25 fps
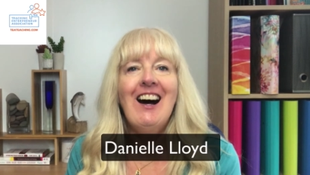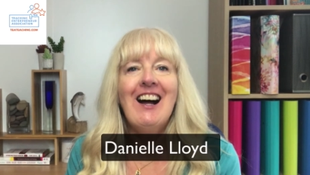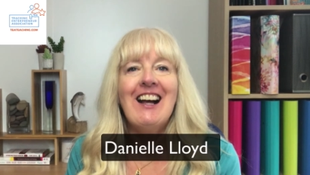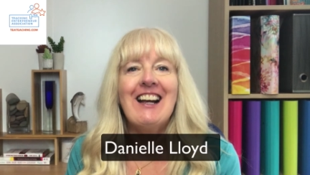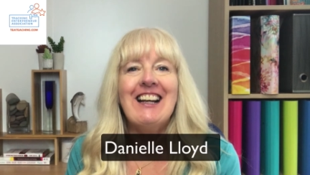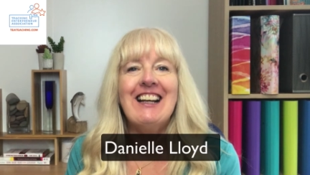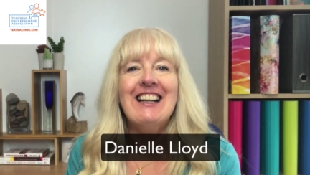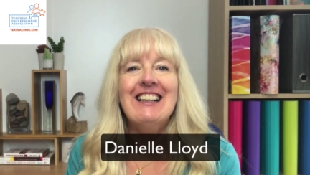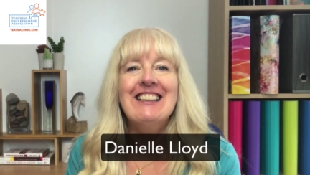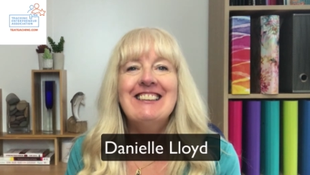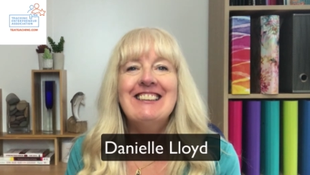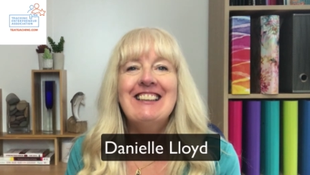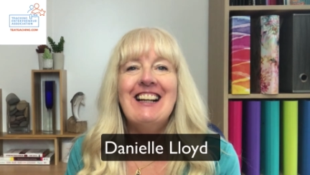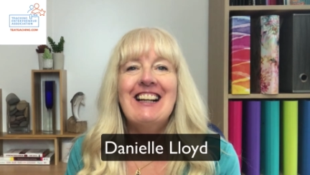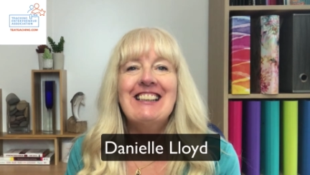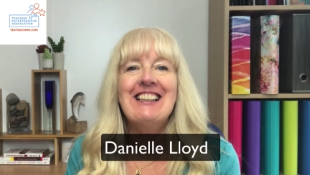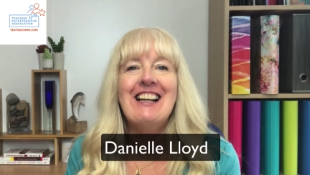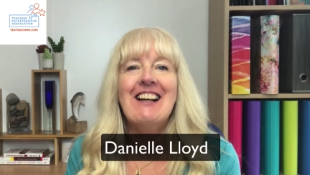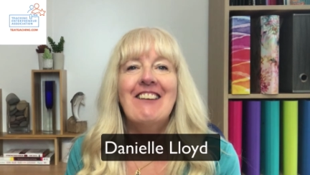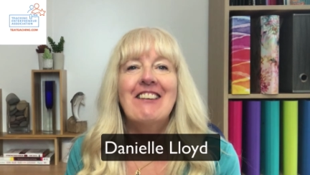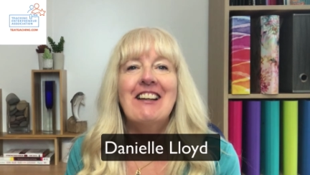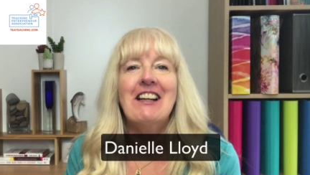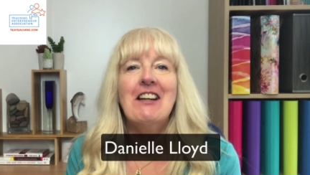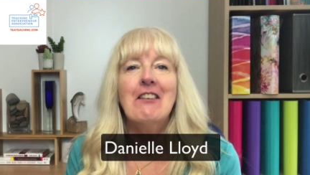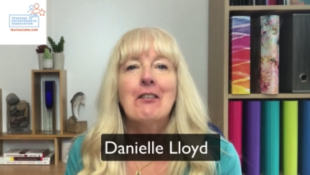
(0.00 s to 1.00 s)
Hi, it's
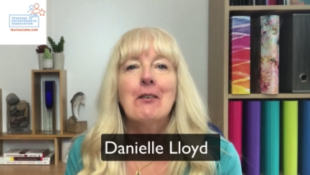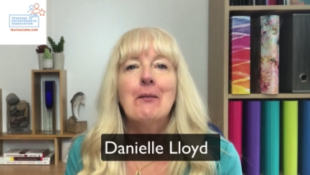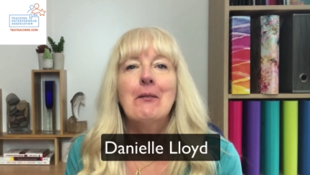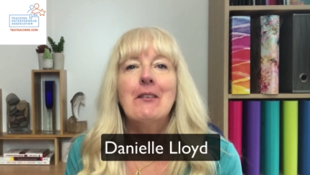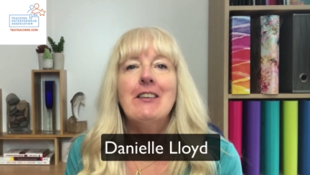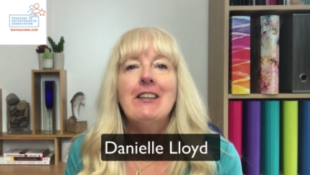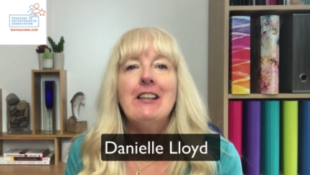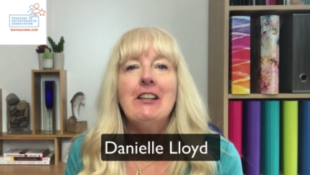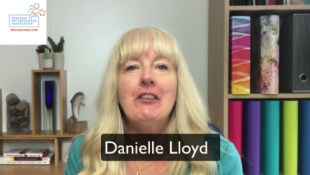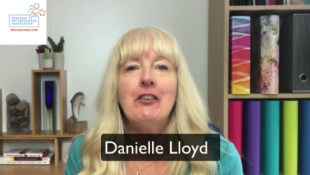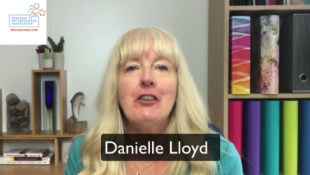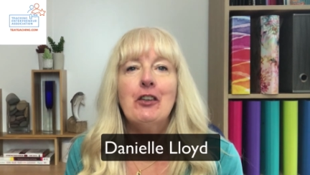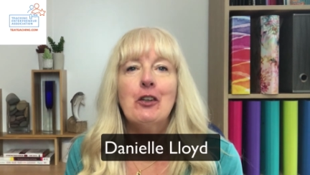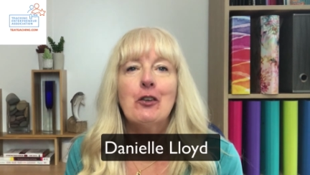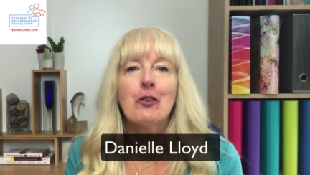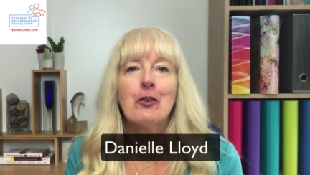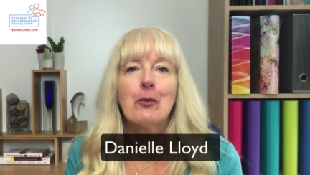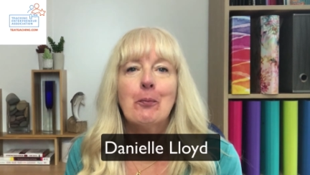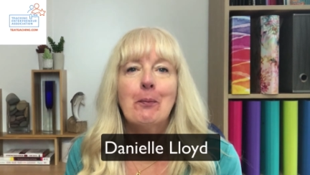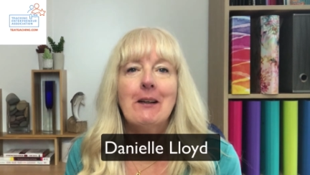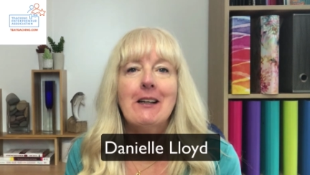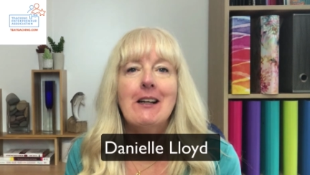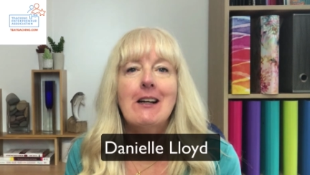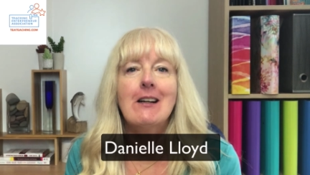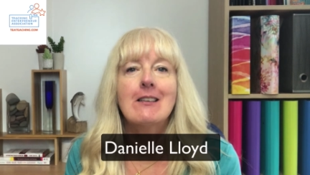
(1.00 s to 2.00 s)
Danielle here from the Teaching
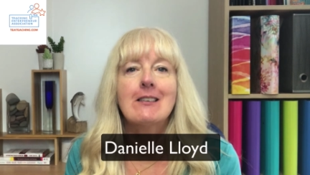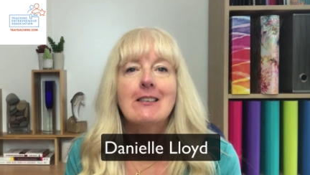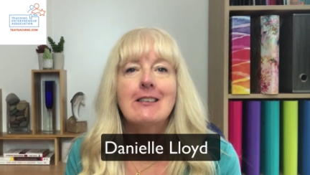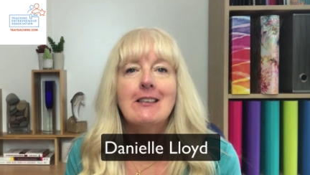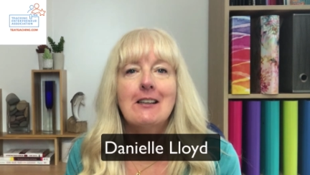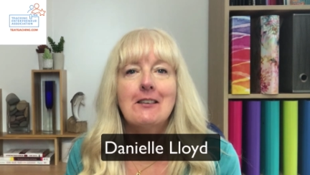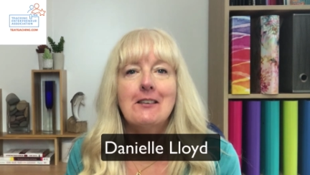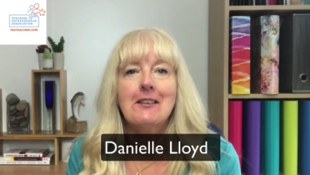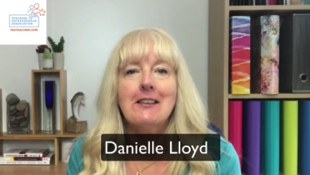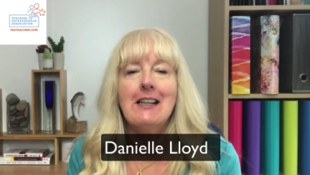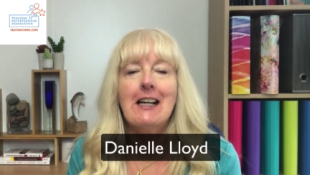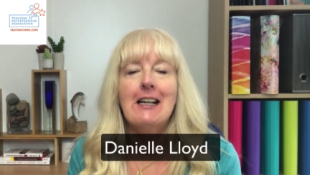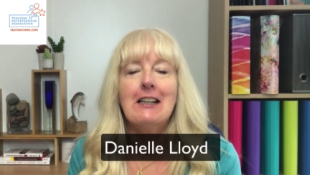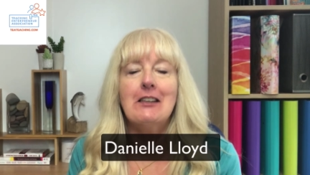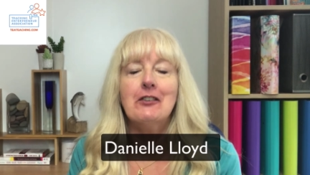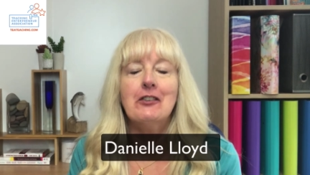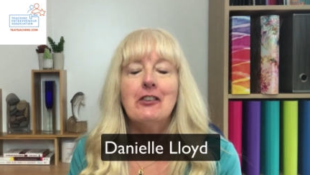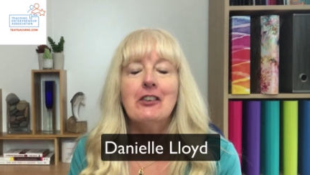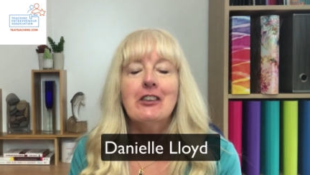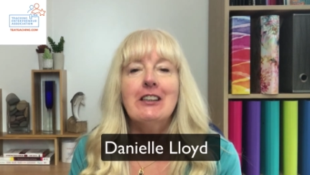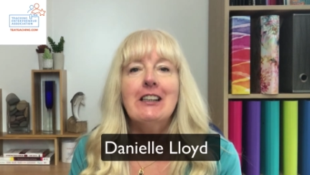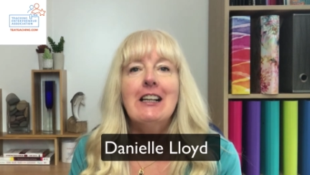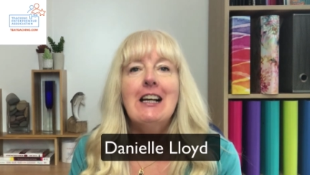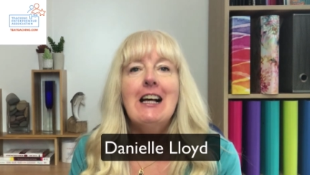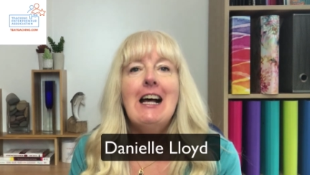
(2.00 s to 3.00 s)
Entrepreneur
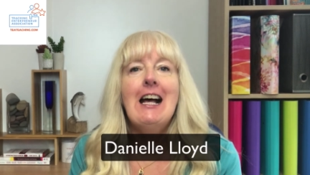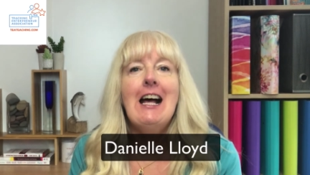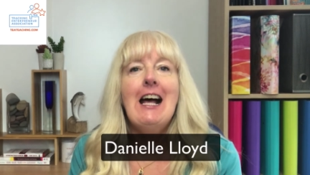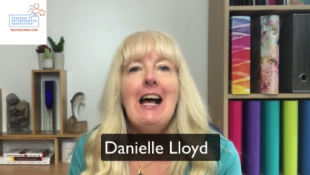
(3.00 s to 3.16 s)
Association.